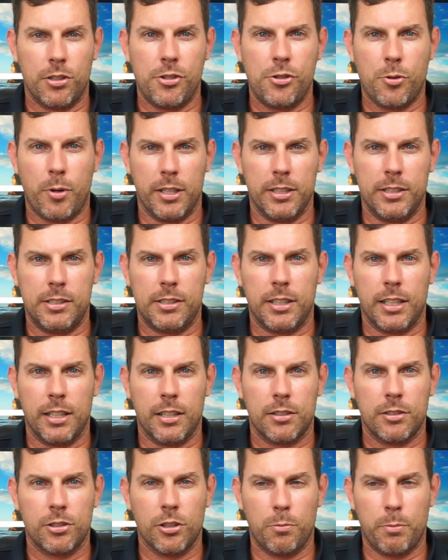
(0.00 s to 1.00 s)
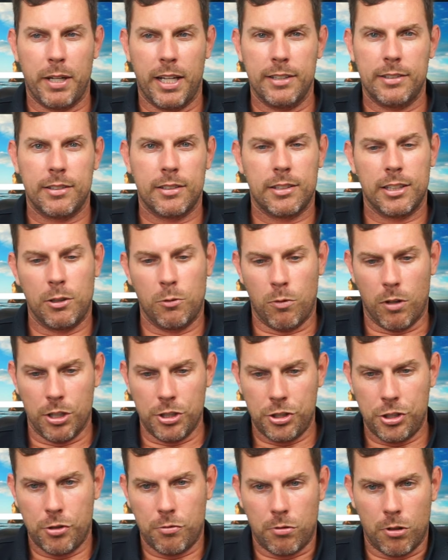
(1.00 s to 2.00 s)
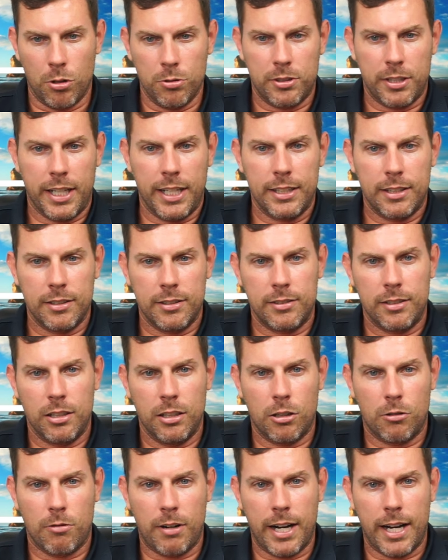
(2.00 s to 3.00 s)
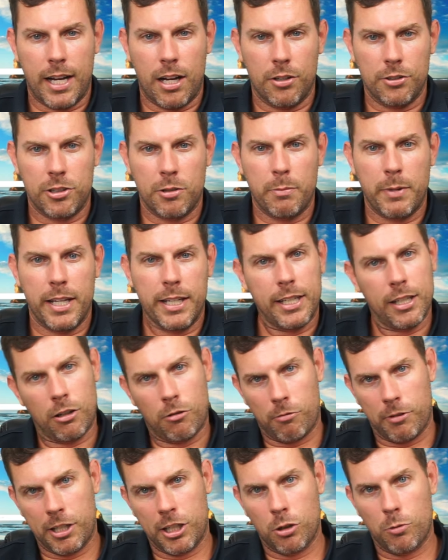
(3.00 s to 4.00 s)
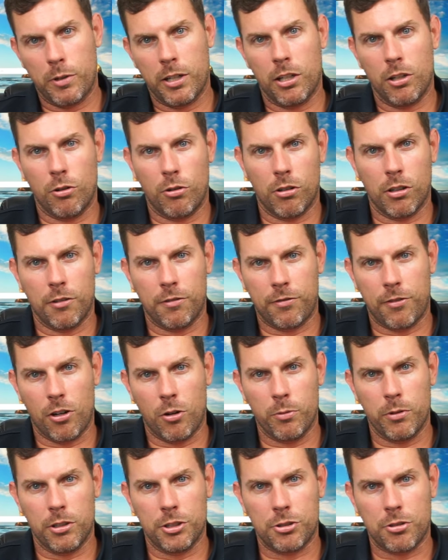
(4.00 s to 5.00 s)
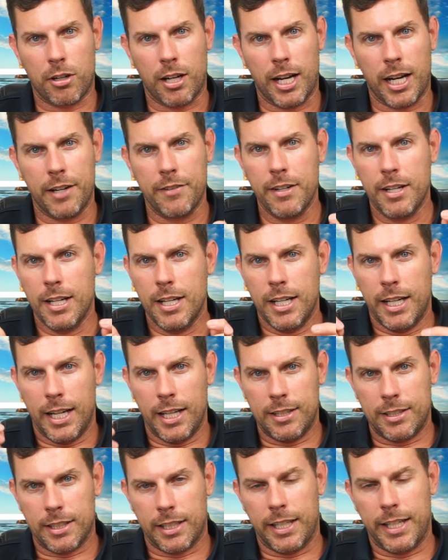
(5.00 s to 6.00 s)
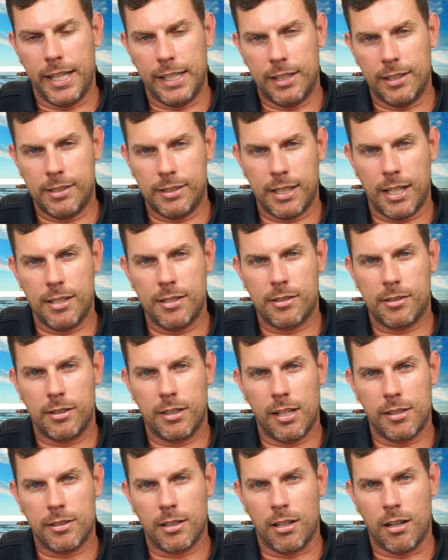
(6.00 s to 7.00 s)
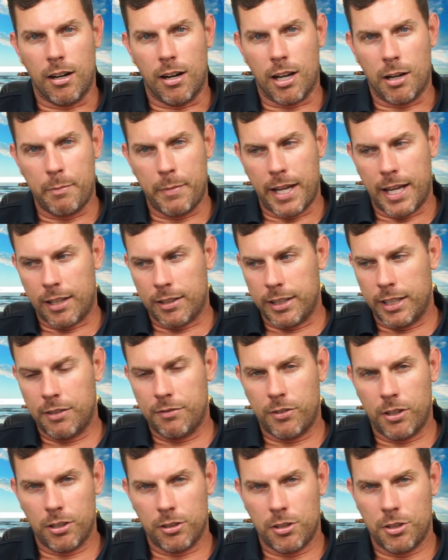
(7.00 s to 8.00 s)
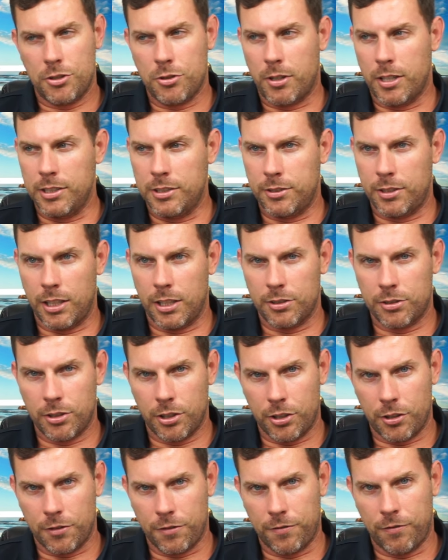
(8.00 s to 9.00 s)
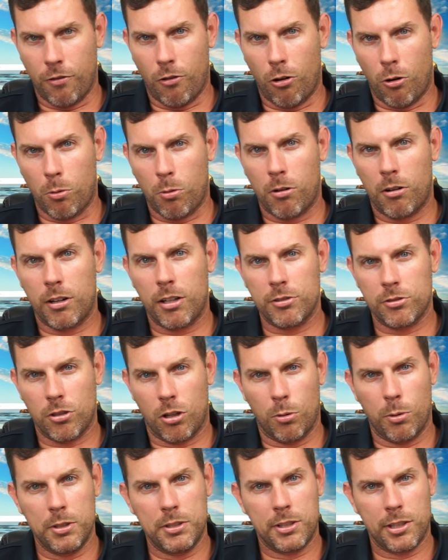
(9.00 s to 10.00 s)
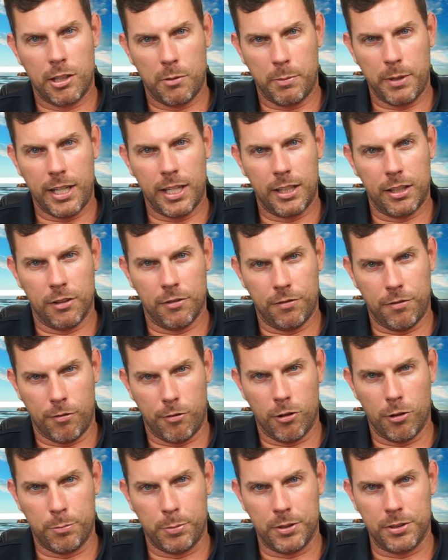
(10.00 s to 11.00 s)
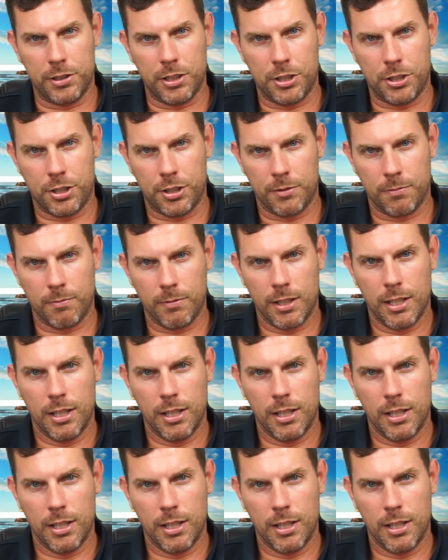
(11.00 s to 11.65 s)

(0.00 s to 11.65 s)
the joystick. So basically once you rotate the seat around to make it a rear wheel or a front wheel drive, it's going to hit the sensor and it's going to automatically invert the joystick. So your forward is always going to be in the forward position.